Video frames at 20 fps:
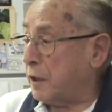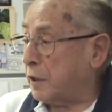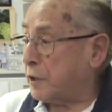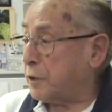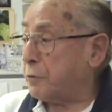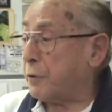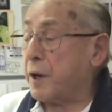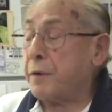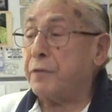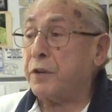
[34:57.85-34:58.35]

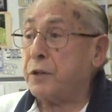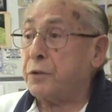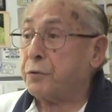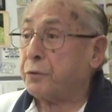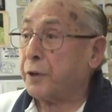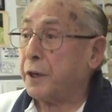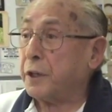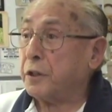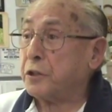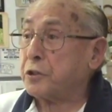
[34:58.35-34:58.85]
gravy
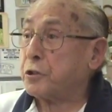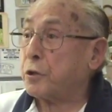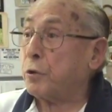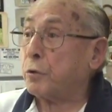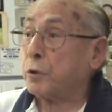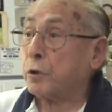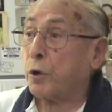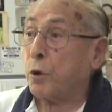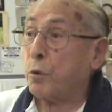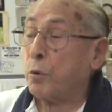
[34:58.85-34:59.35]
train is
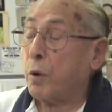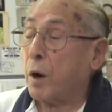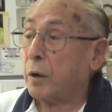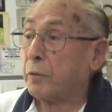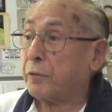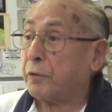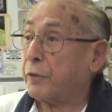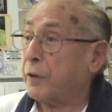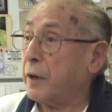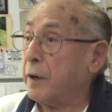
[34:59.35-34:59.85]
going to go
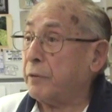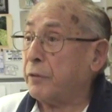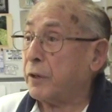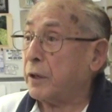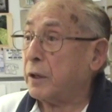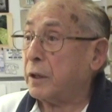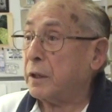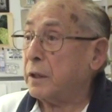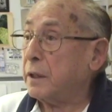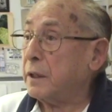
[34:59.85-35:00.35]
on
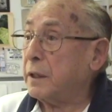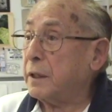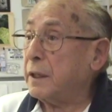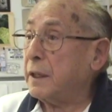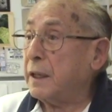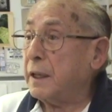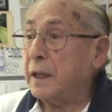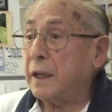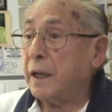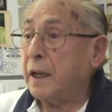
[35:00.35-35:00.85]
forever.
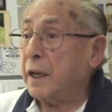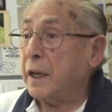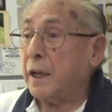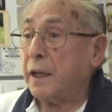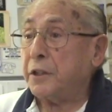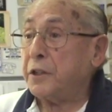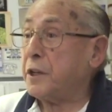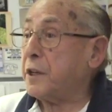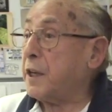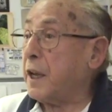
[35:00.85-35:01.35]

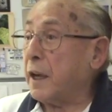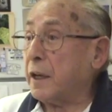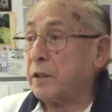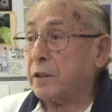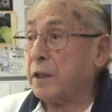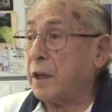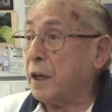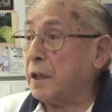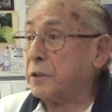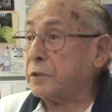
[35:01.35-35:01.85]
And you
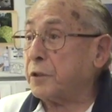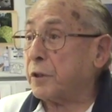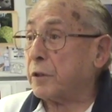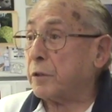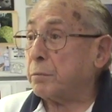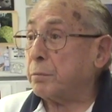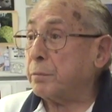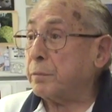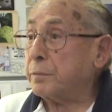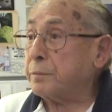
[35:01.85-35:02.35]
can't talk to them.